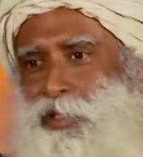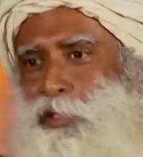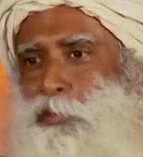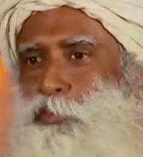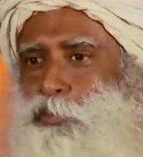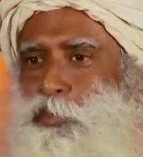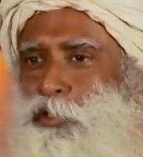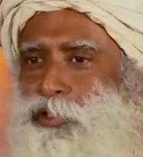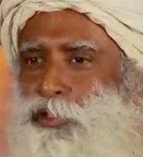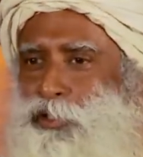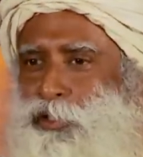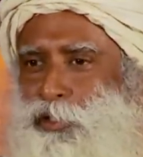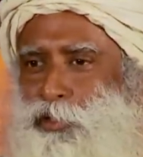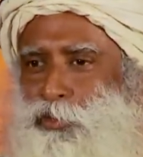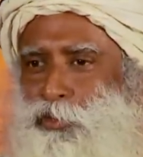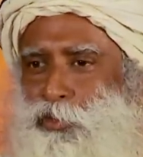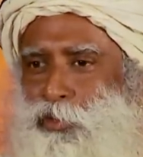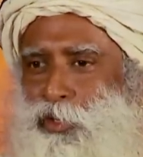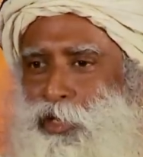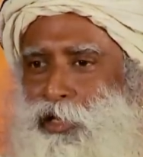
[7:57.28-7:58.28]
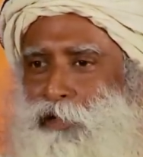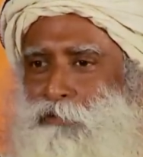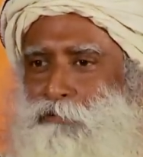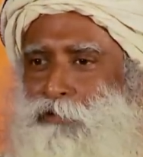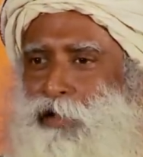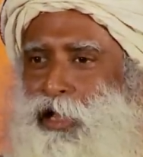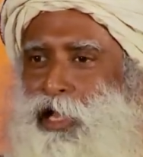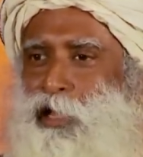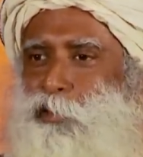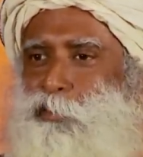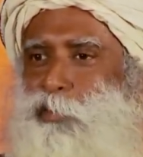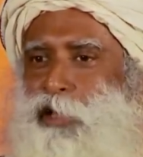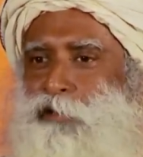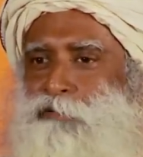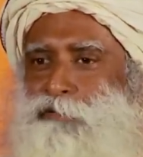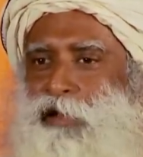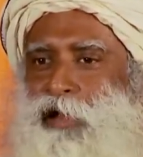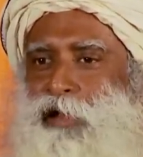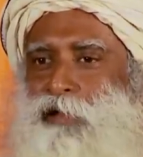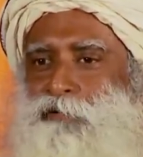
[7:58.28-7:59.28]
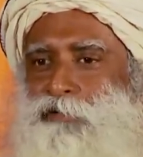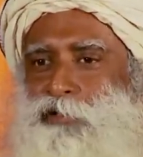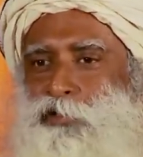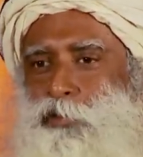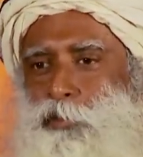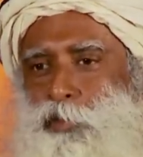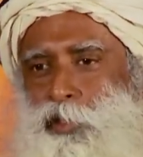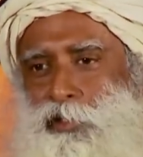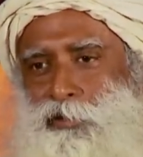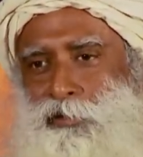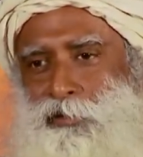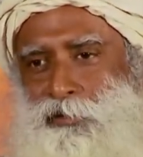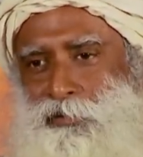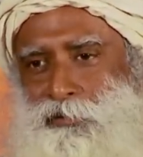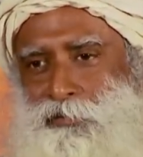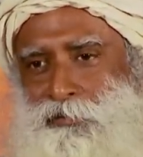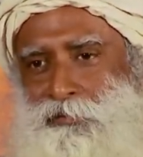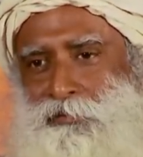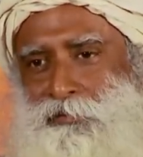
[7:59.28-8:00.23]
imprison you in a five by five cubicle